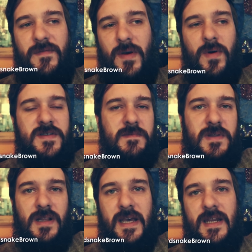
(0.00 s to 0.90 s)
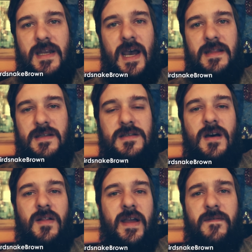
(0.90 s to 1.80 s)
if they want something late at night that's
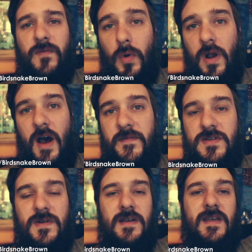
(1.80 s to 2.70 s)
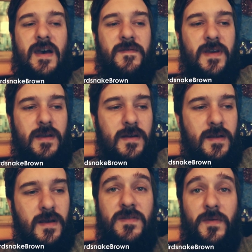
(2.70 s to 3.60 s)
not like full coffee strength caffeine.
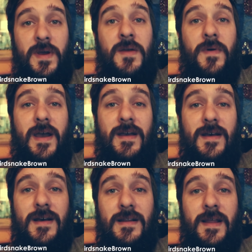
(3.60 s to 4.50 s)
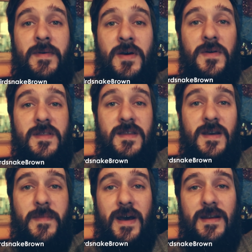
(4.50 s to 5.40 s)
So anyway, let me know what you
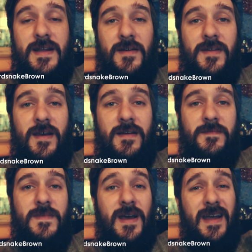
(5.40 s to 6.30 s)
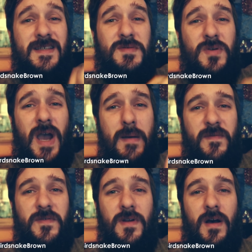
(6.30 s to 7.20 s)
think about it down there. And subscribe
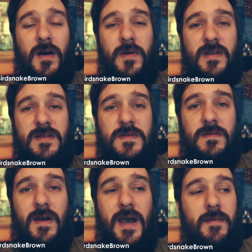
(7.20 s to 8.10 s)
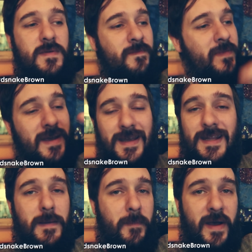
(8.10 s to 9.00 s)
if you're not already subscribed.
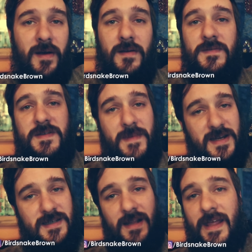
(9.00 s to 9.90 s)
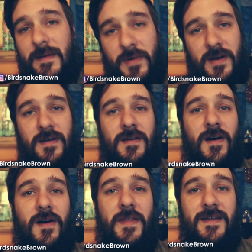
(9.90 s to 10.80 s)
Hit the bell, smash that like button,
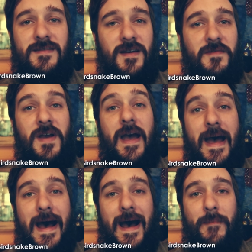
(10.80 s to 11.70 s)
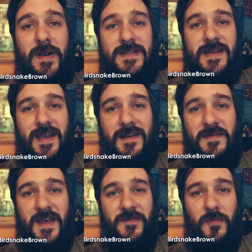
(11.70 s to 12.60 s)
all that stuff. I'm Birdsnake.
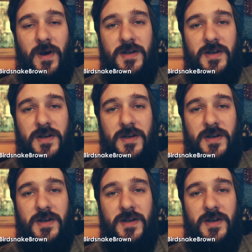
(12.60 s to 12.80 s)
Thanks for